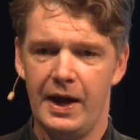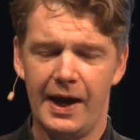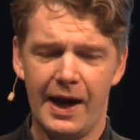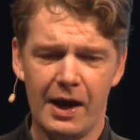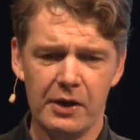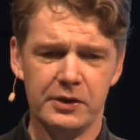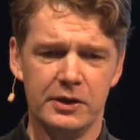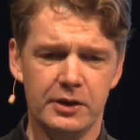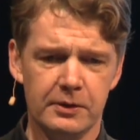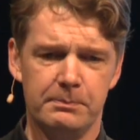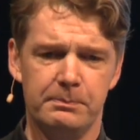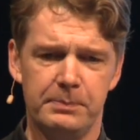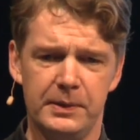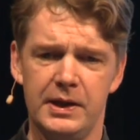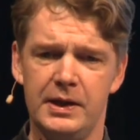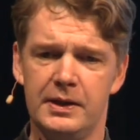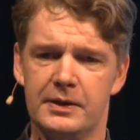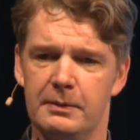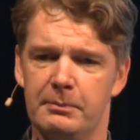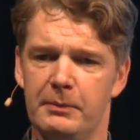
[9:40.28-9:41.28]
How could it
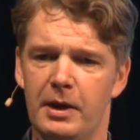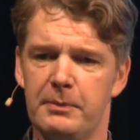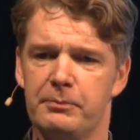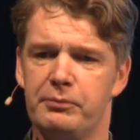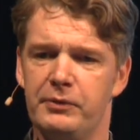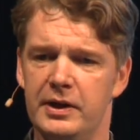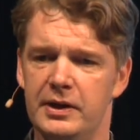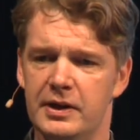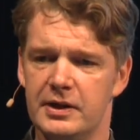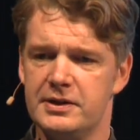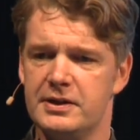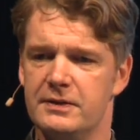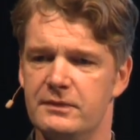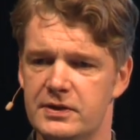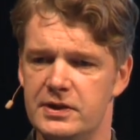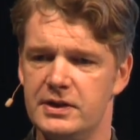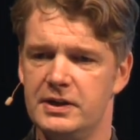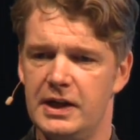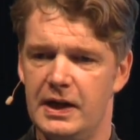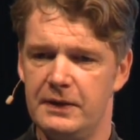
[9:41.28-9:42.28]
be that my brain
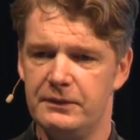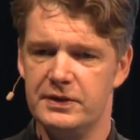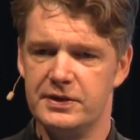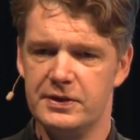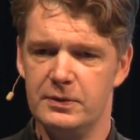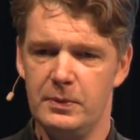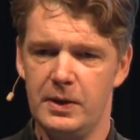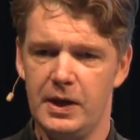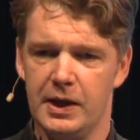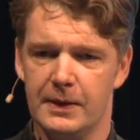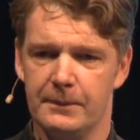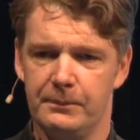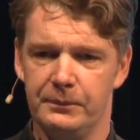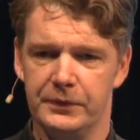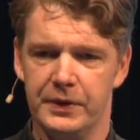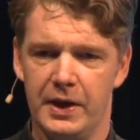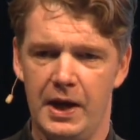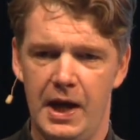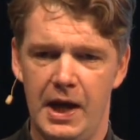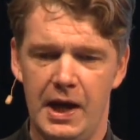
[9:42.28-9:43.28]
activity gave this away?
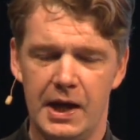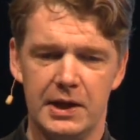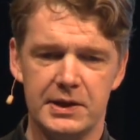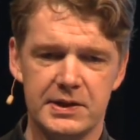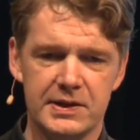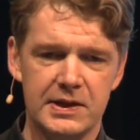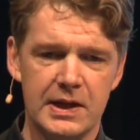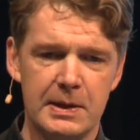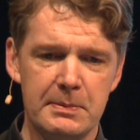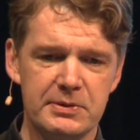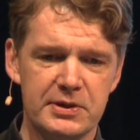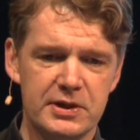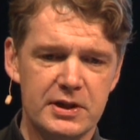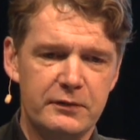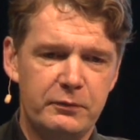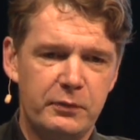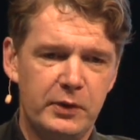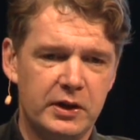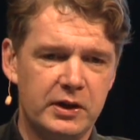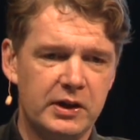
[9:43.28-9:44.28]
It seems as
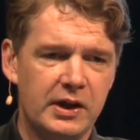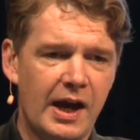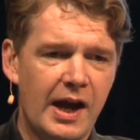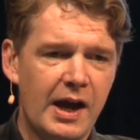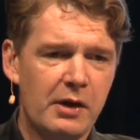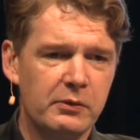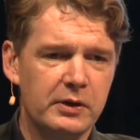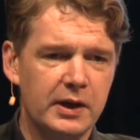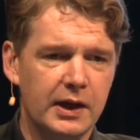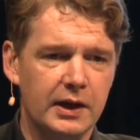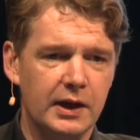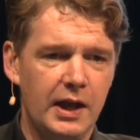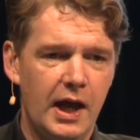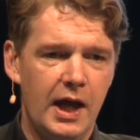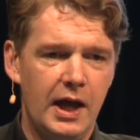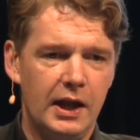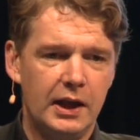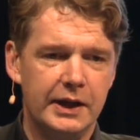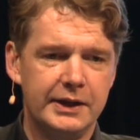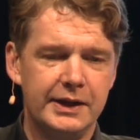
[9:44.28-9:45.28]
if we're carrying
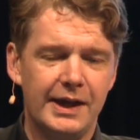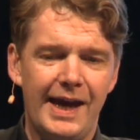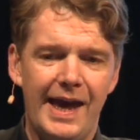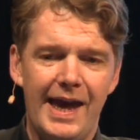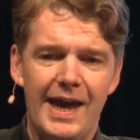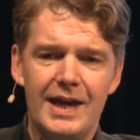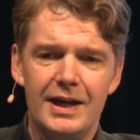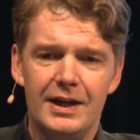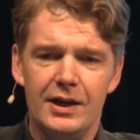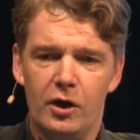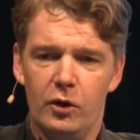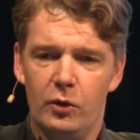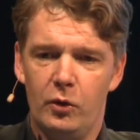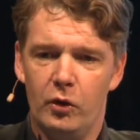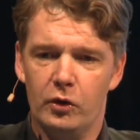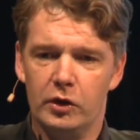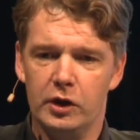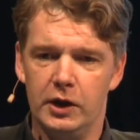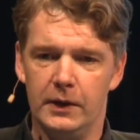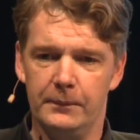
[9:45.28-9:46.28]
like a halo
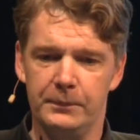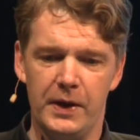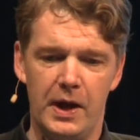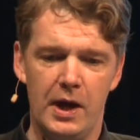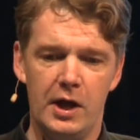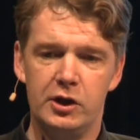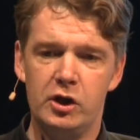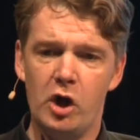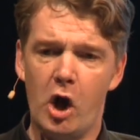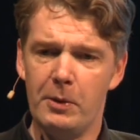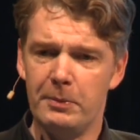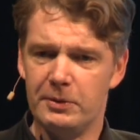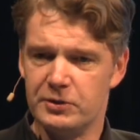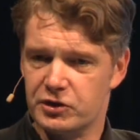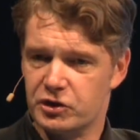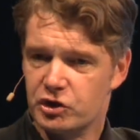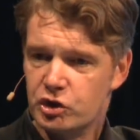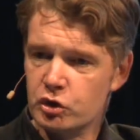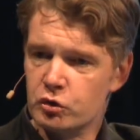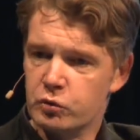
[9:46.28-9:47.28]
or a
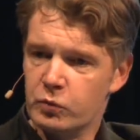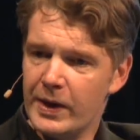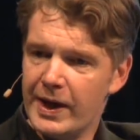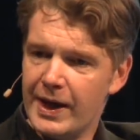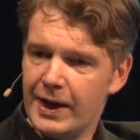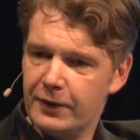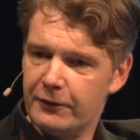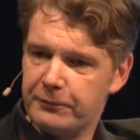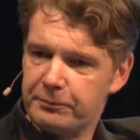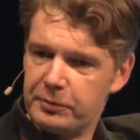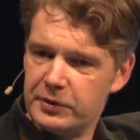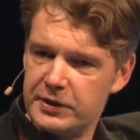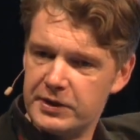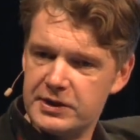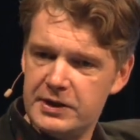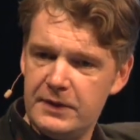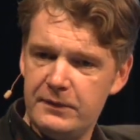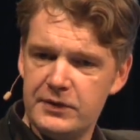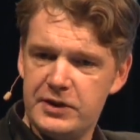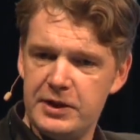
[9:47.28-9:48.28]
comet's trail of
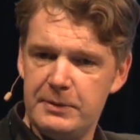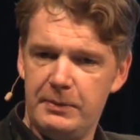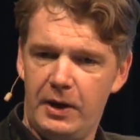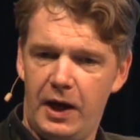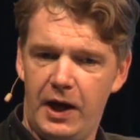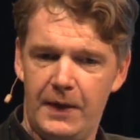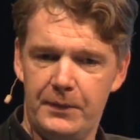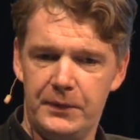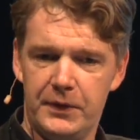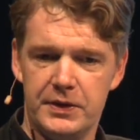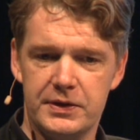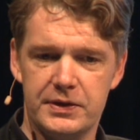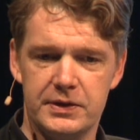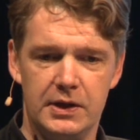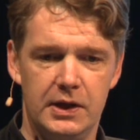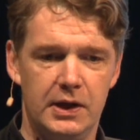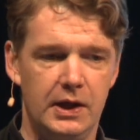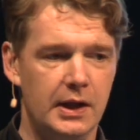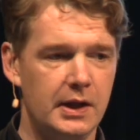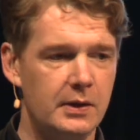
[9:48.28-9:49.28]
predictivity behind us.
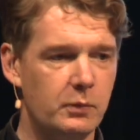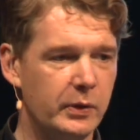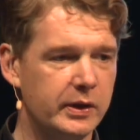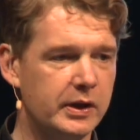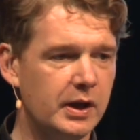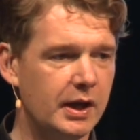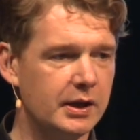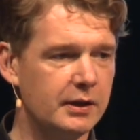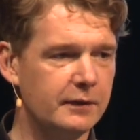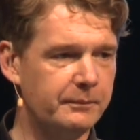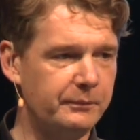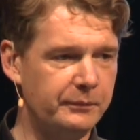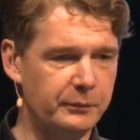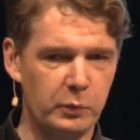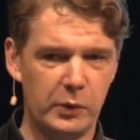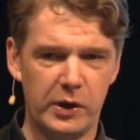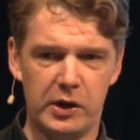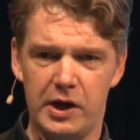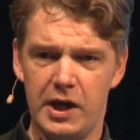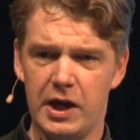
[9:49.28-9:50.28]

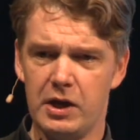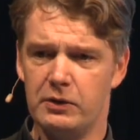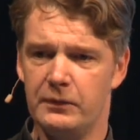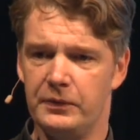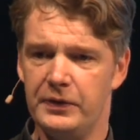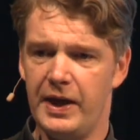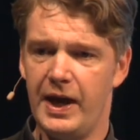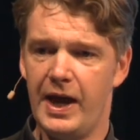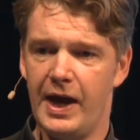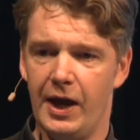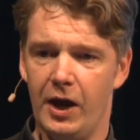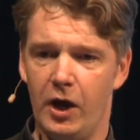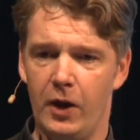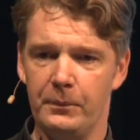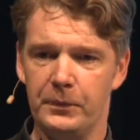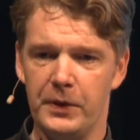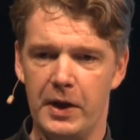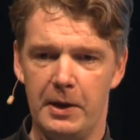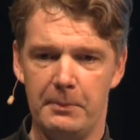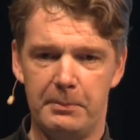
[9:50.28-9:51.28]
We're here and
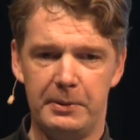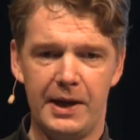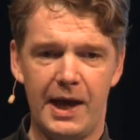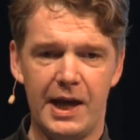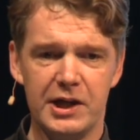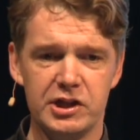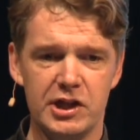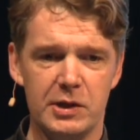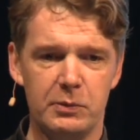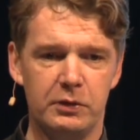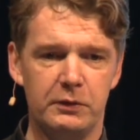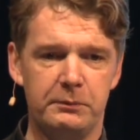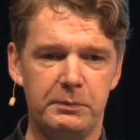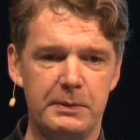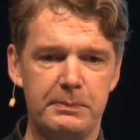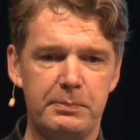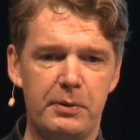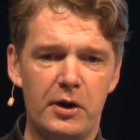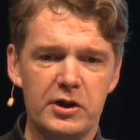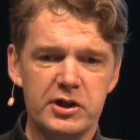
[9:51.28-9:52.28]
now, but actually it would have
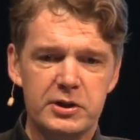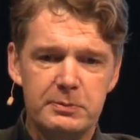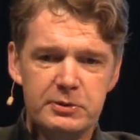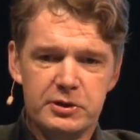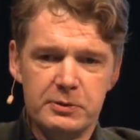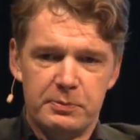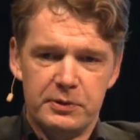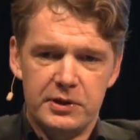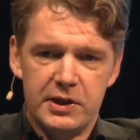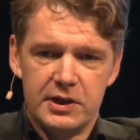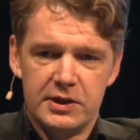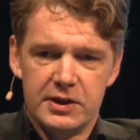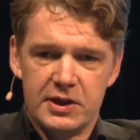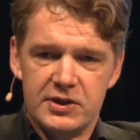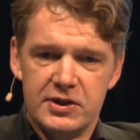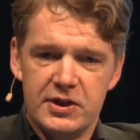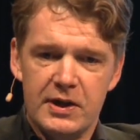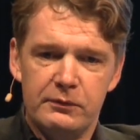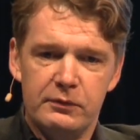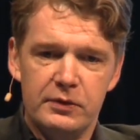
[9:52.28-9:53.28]
been possible to predict
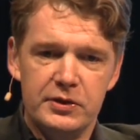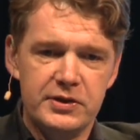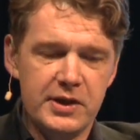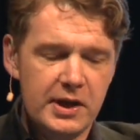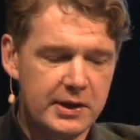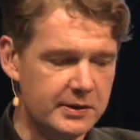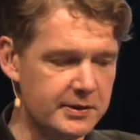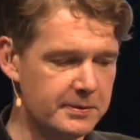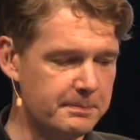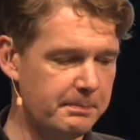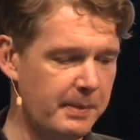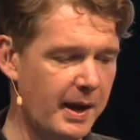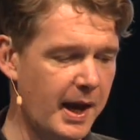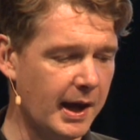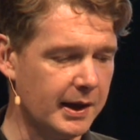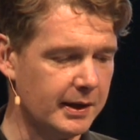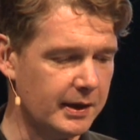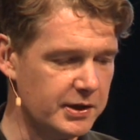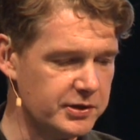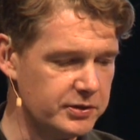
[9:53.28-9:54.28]
us several seconds
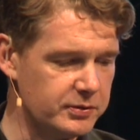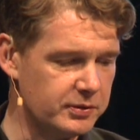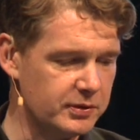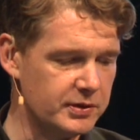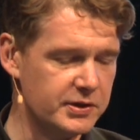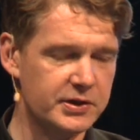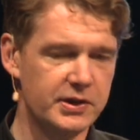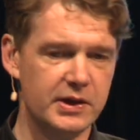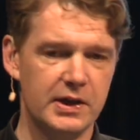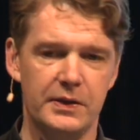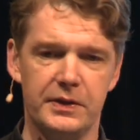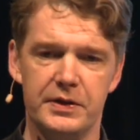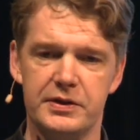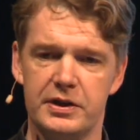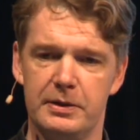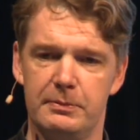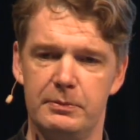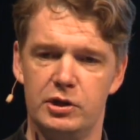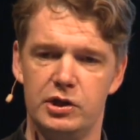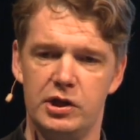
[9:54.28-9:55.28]
back, as you can see in
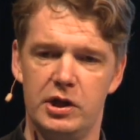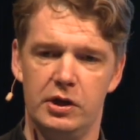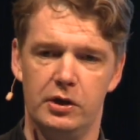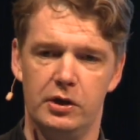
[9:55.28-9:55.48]
this image